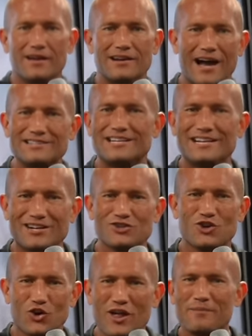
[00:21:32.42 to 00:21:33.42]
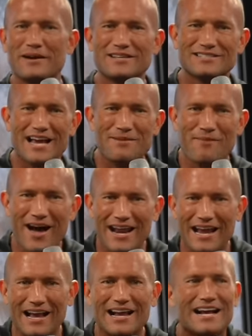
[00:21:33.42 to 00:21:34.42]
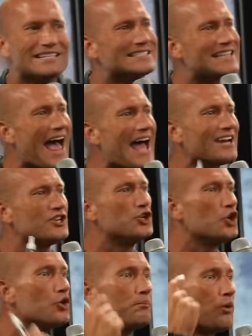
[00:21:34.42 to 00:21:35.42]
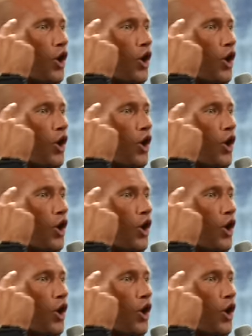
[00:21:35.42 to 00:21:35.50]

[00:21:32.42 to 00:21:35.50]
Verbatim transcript: 19 years old, I made the same money because that dude